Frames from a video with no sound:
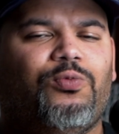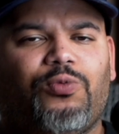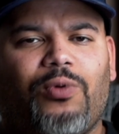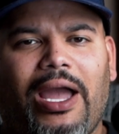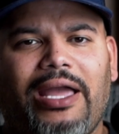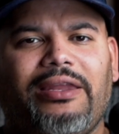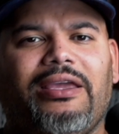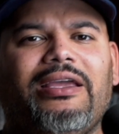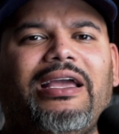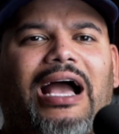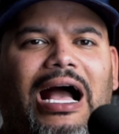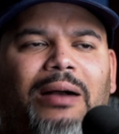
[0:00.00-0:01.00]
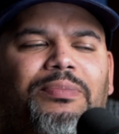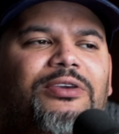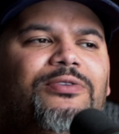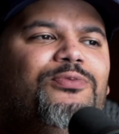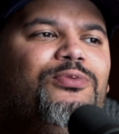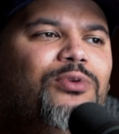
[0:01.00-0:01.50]
writing copy
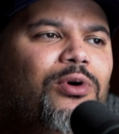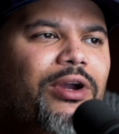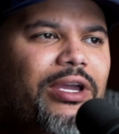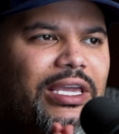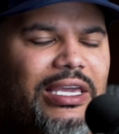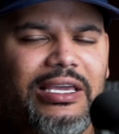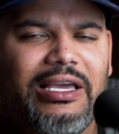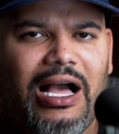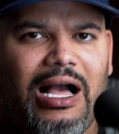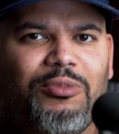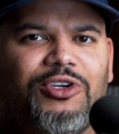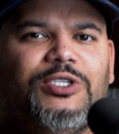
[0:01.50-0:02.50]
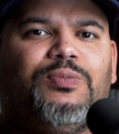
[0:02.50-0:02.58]
for e-commerce